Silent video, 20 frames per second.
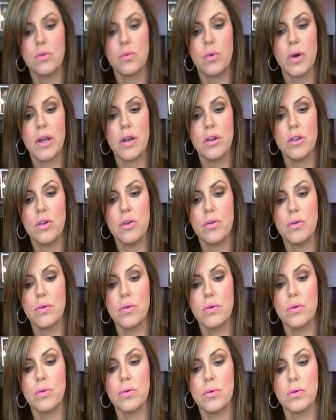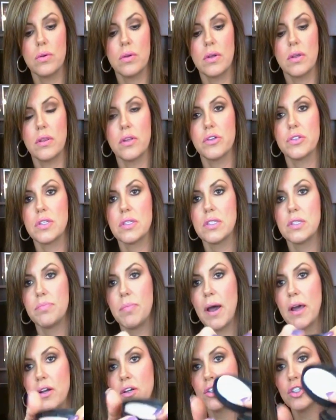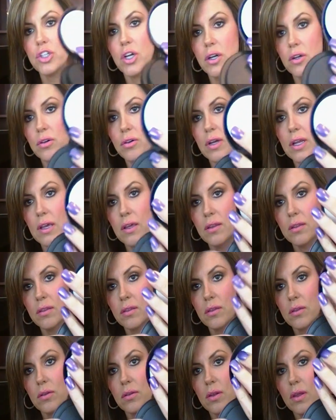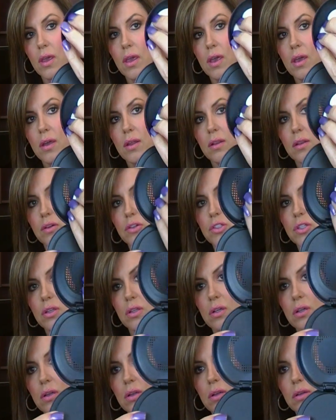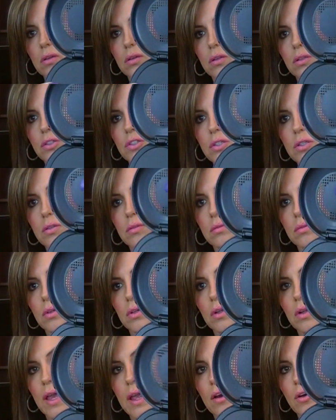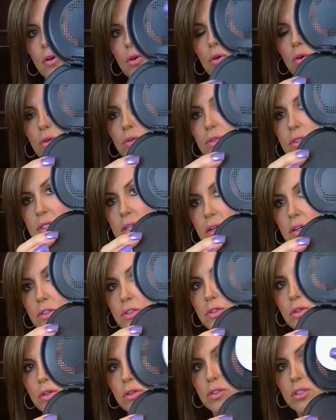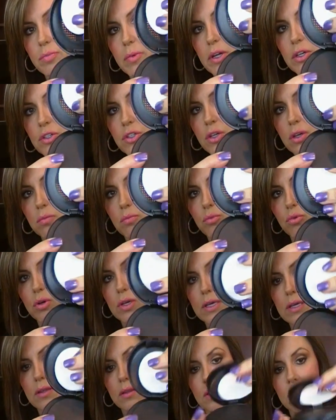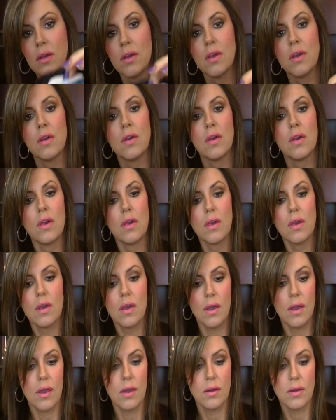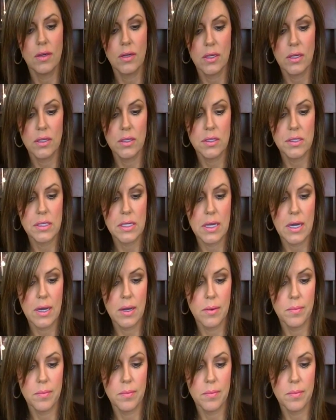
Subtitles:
There's a sponge underneath, and there's little air holes there so your sponge can breathe. And